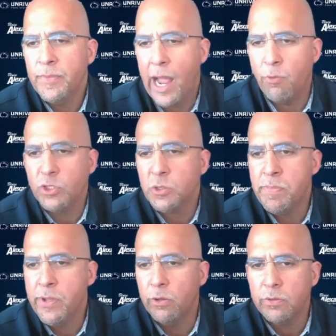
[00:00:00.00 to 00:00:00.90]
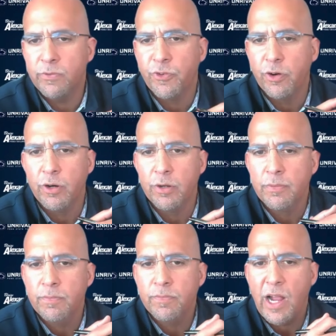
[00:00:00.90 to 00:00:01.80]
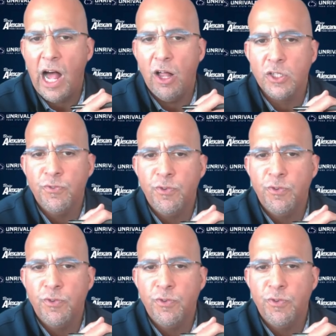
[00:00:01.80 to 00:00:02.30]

that was built for college